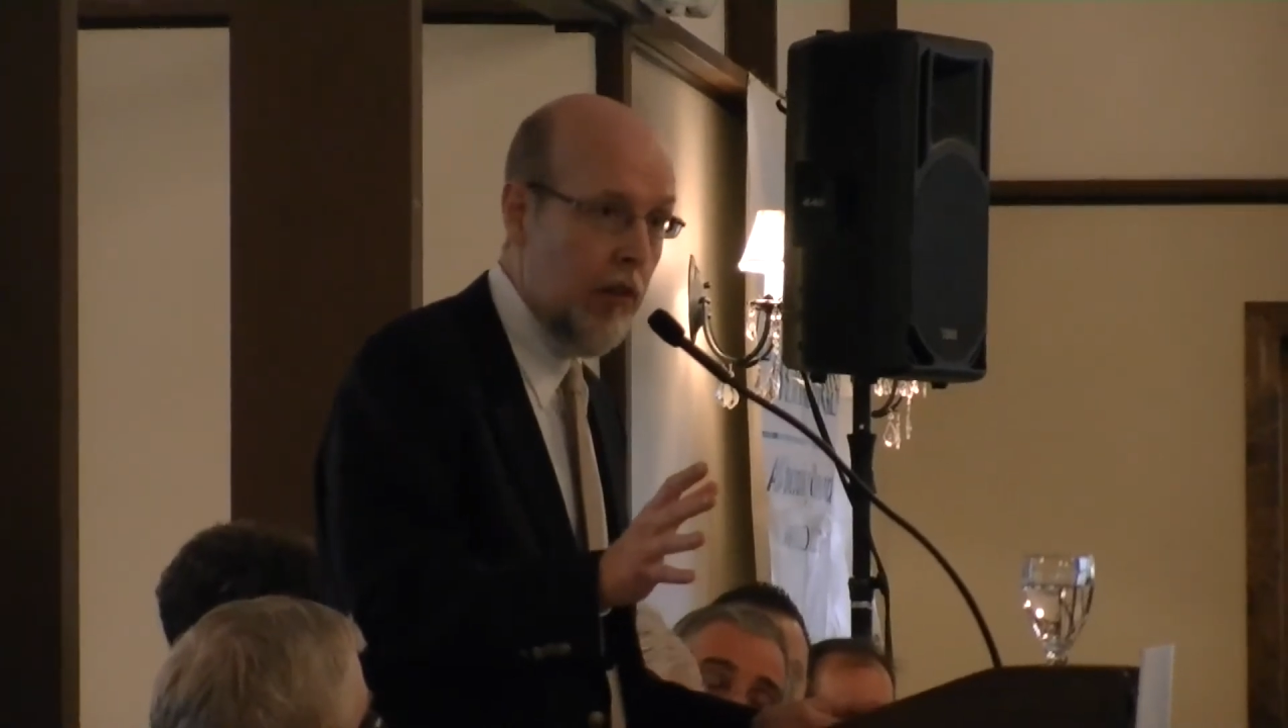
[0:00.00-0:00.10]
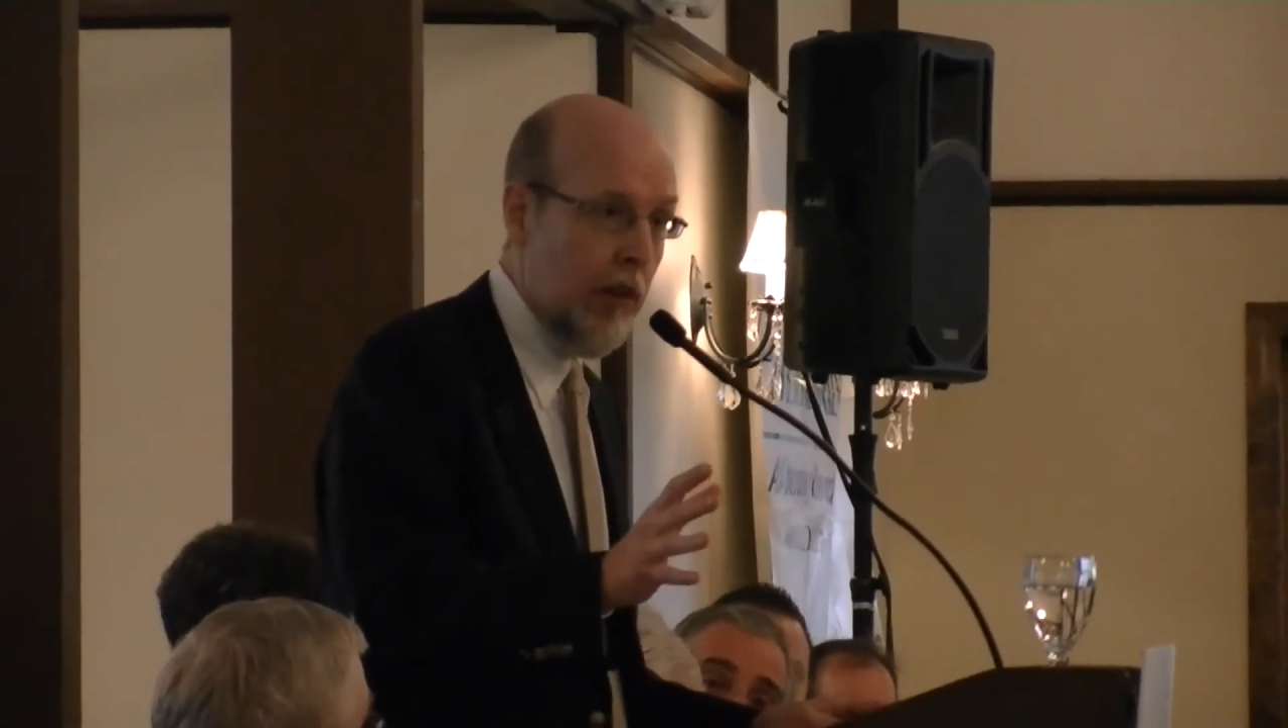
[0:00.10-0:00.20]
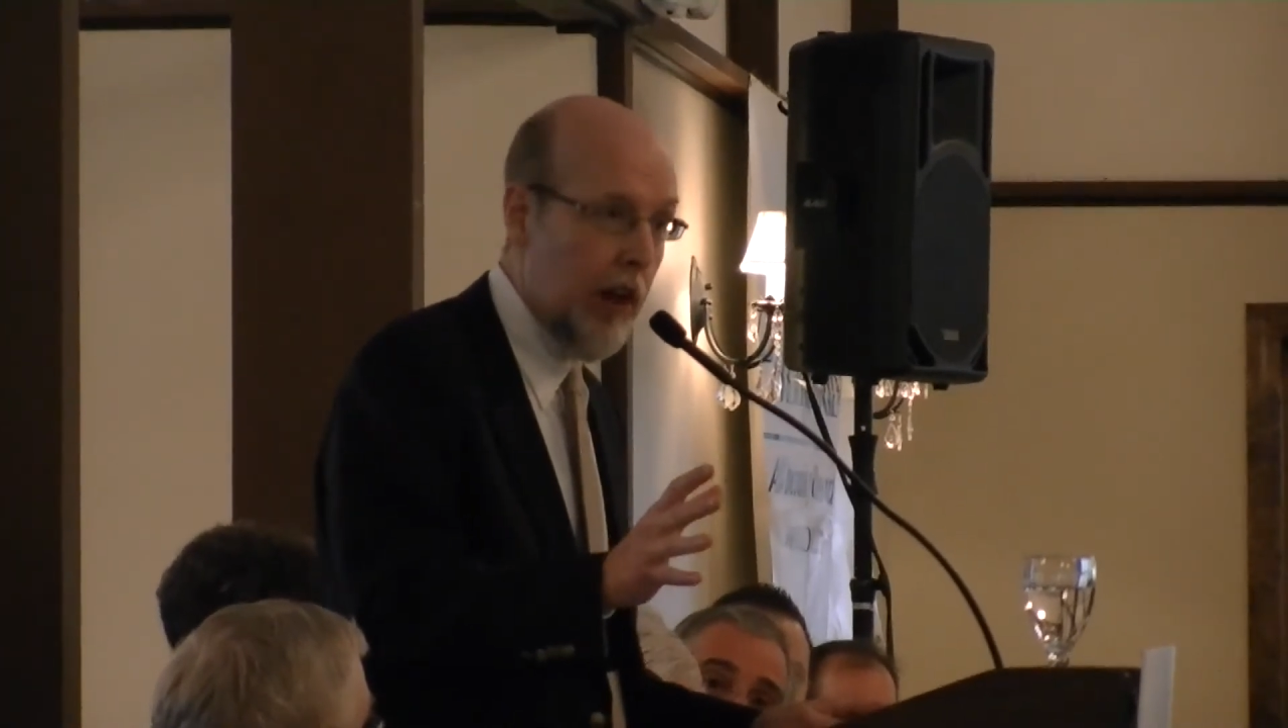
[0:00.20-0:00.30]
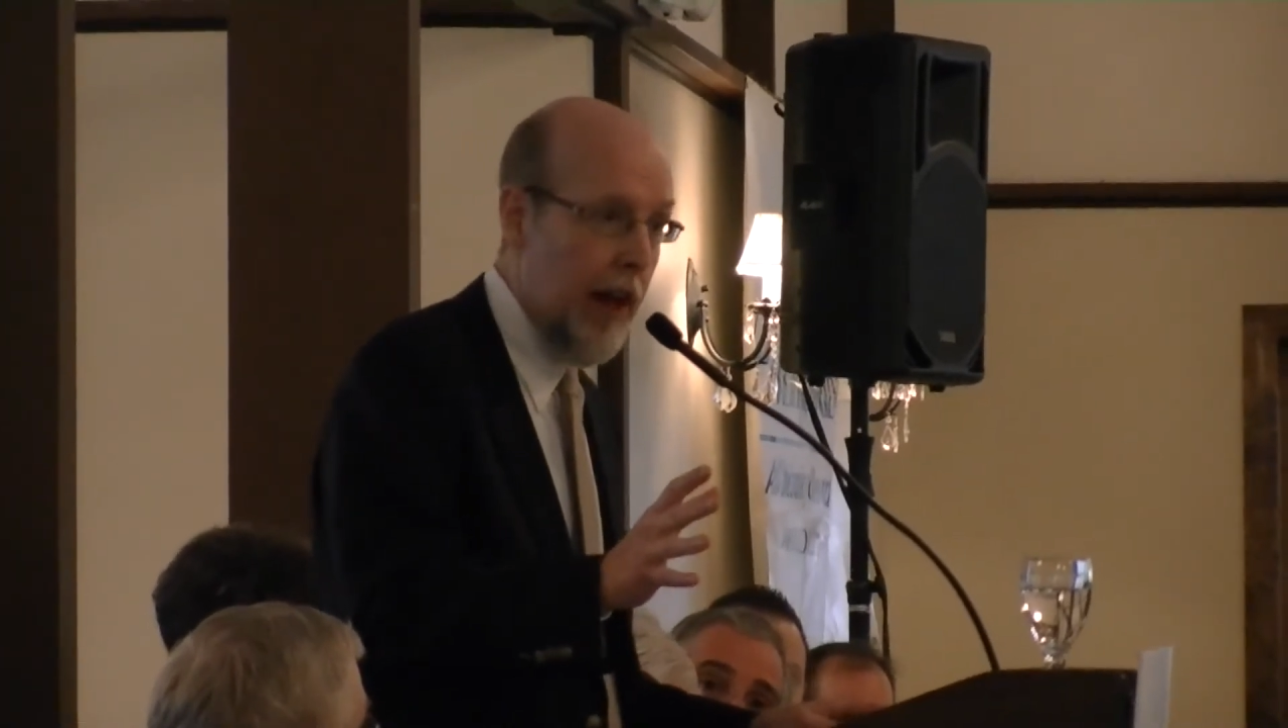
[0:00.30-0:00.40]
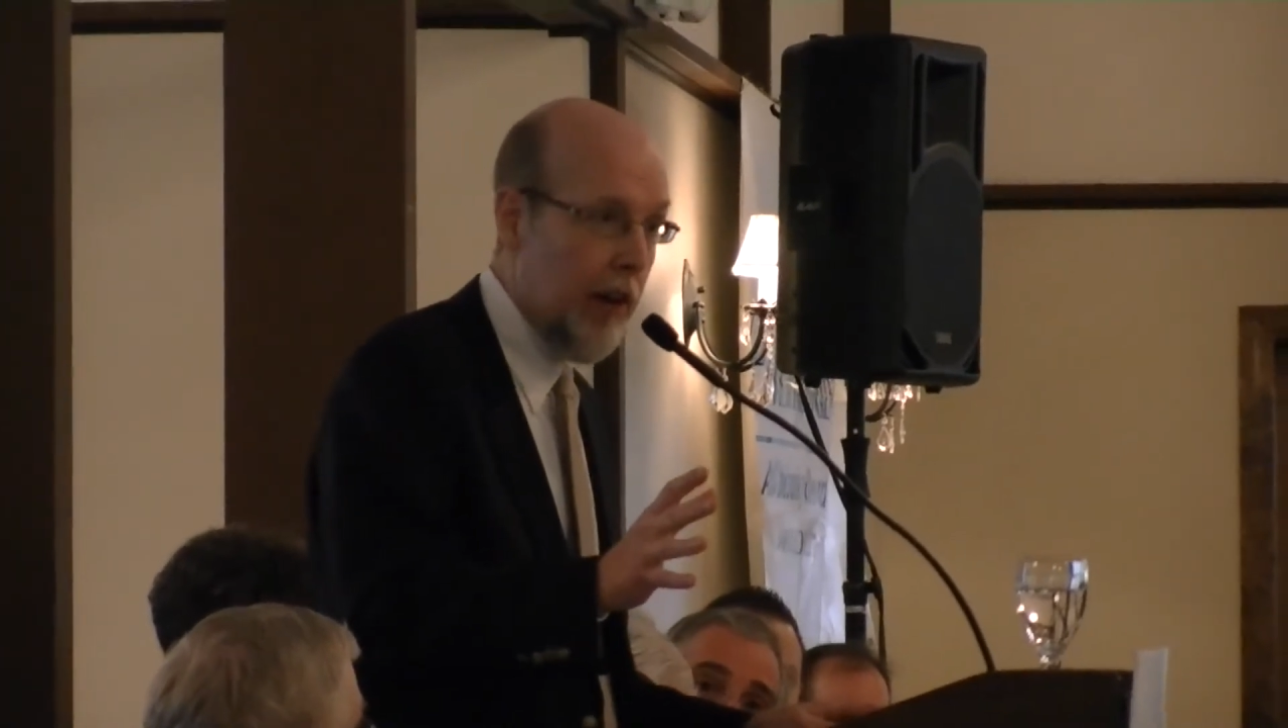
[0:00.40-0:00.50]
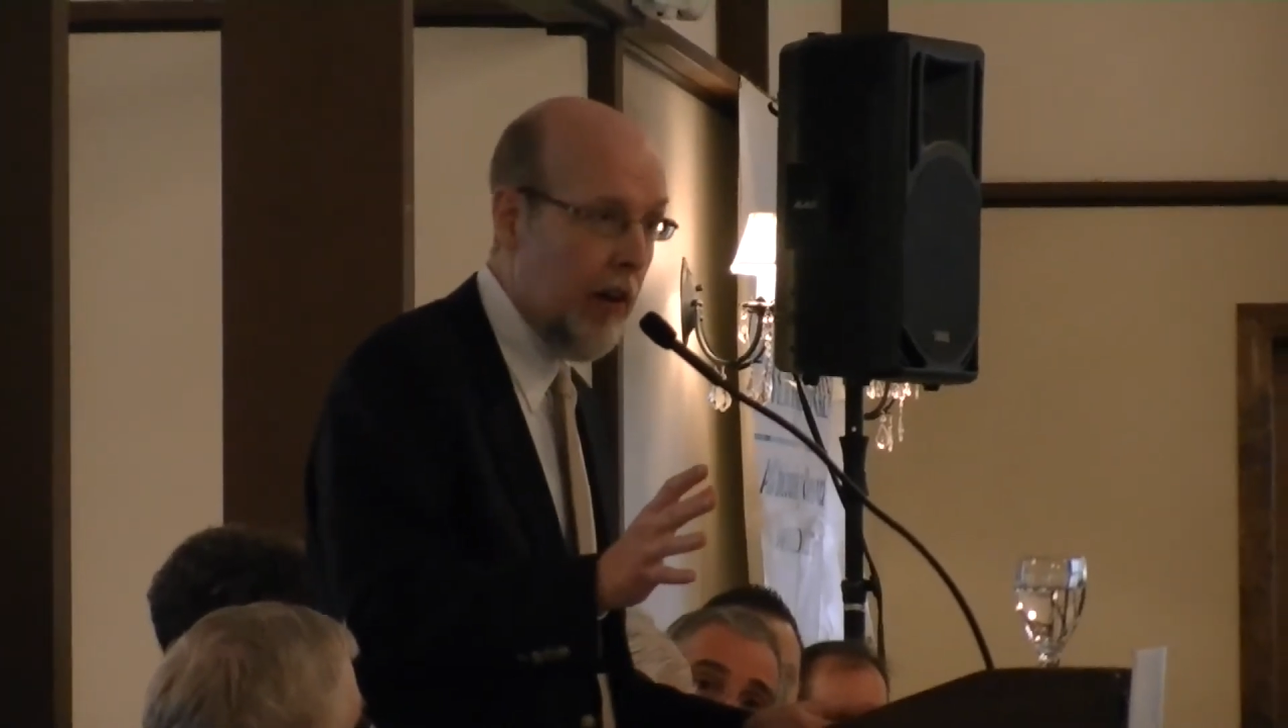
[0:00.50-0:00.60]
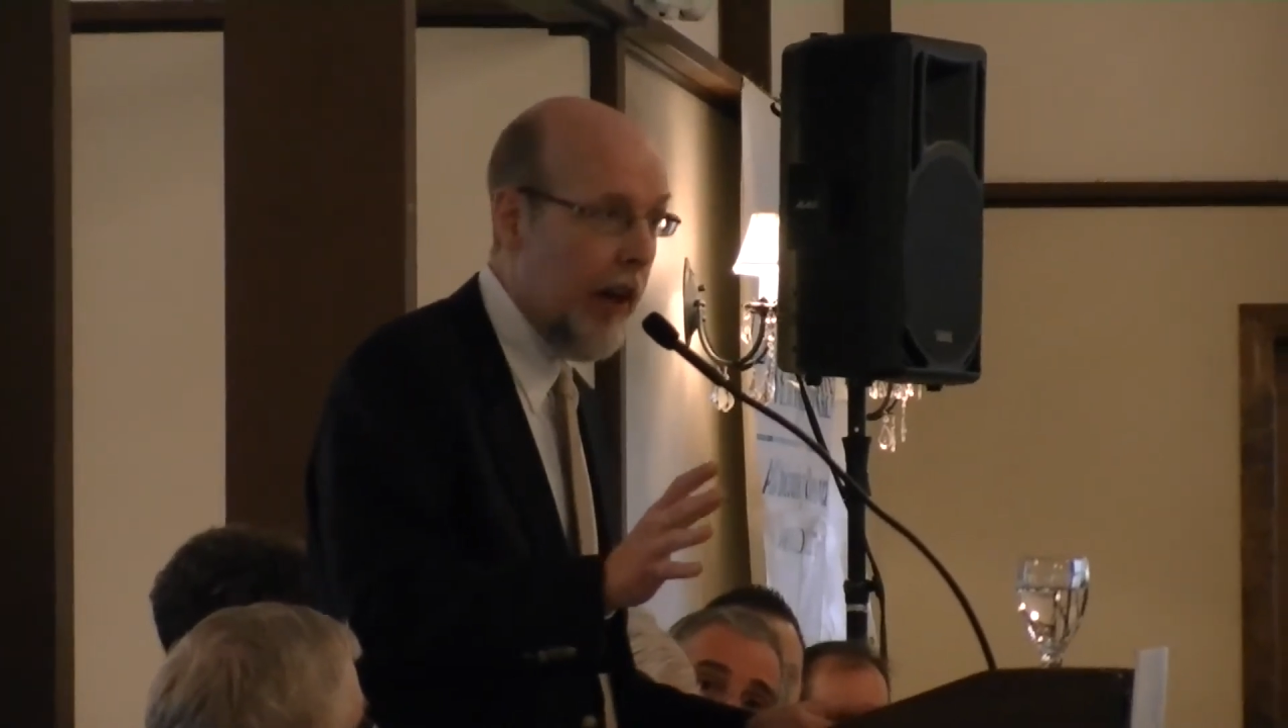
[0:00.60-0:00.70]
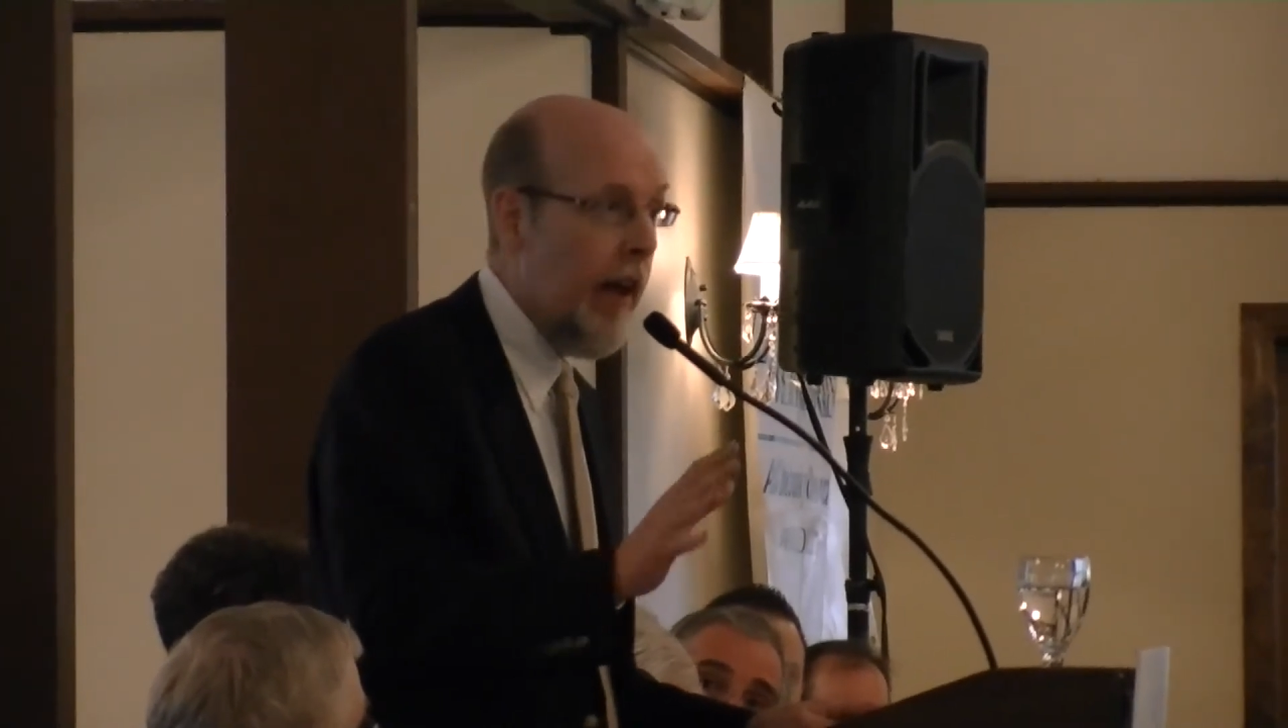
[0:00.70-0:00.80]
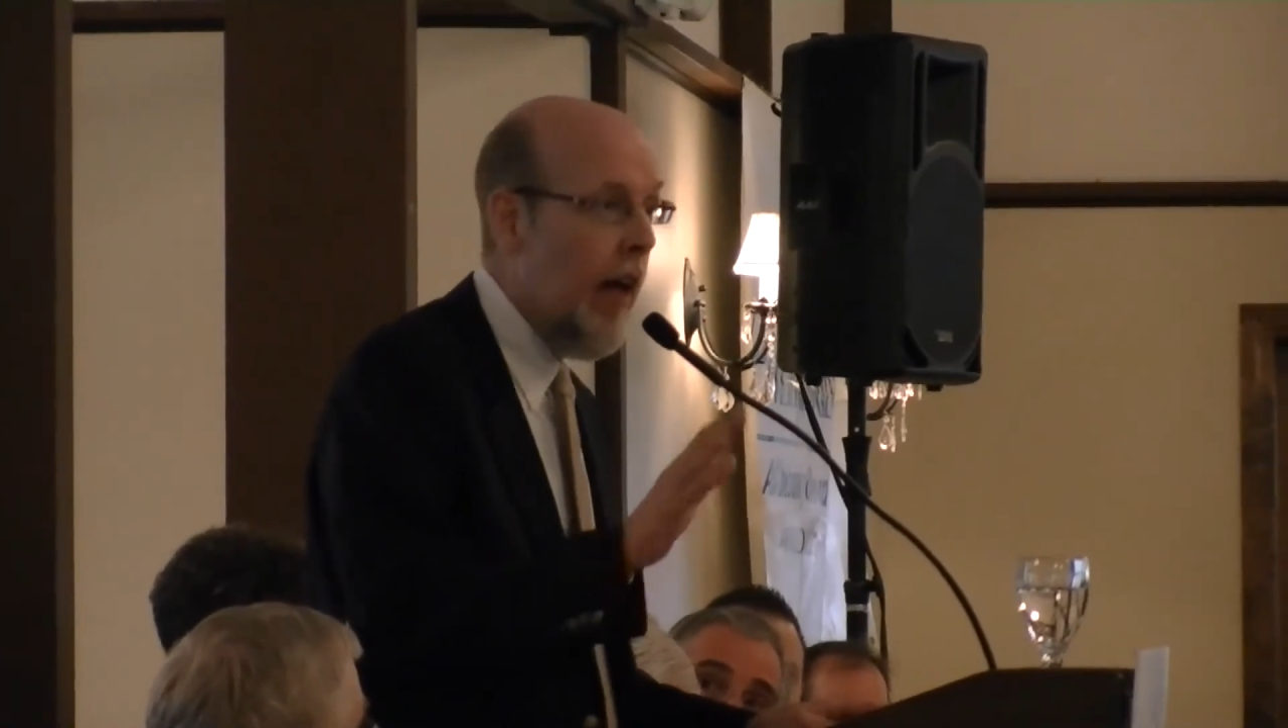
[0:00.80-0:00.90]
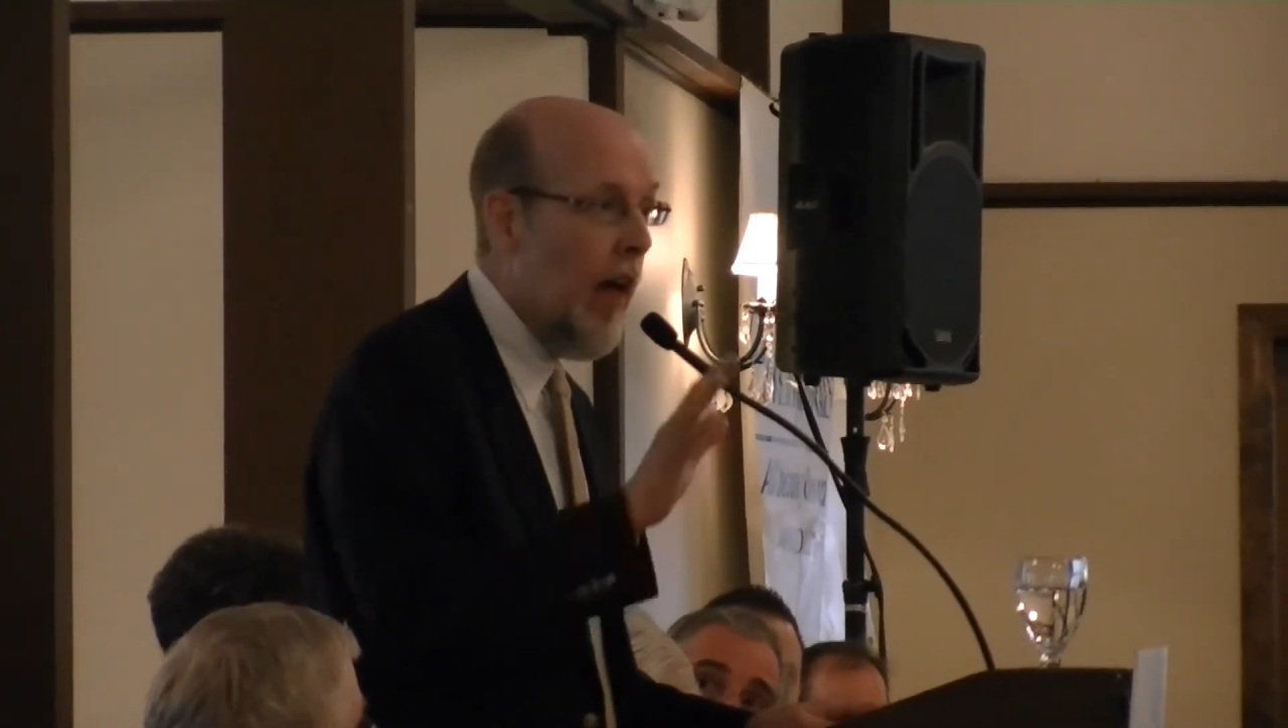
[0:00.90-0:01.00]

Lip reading: unilaterally.